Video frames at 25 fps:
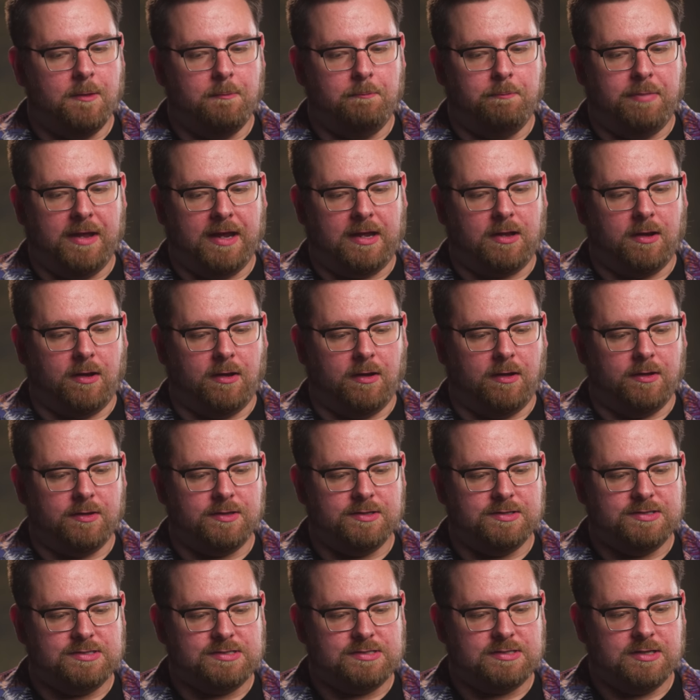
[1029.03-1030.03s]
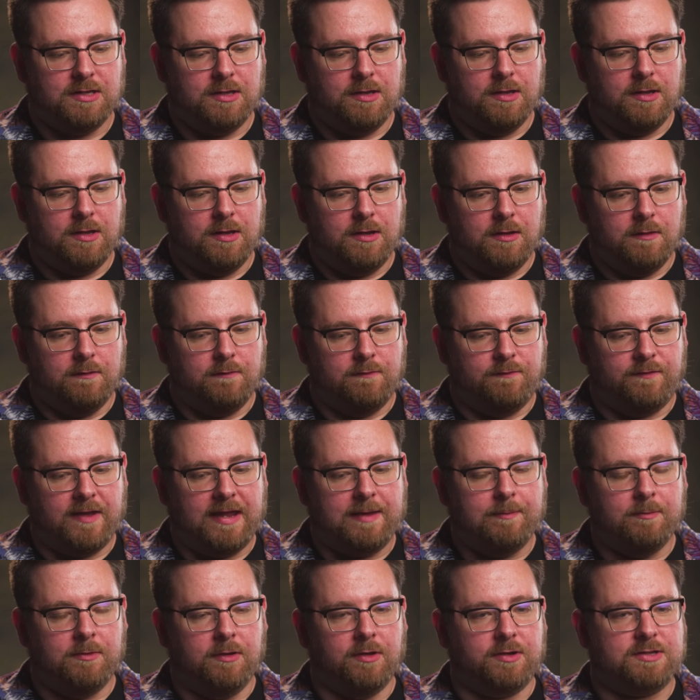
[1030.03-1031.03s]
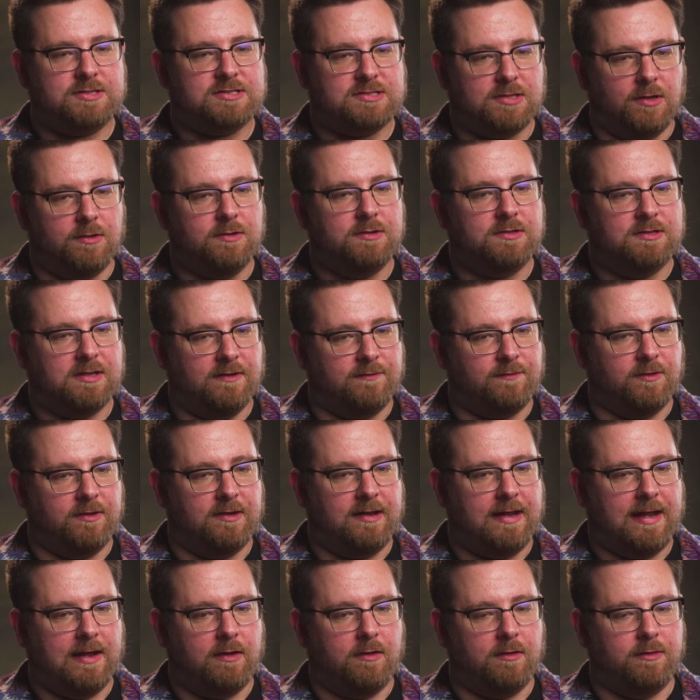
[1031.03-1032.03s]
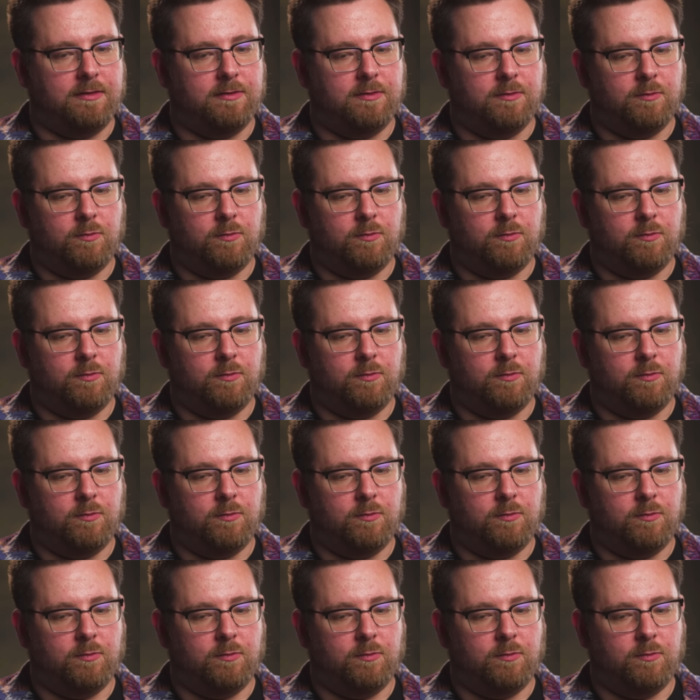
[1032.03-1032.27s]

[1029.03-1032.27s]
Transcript: Because fame looks so different now.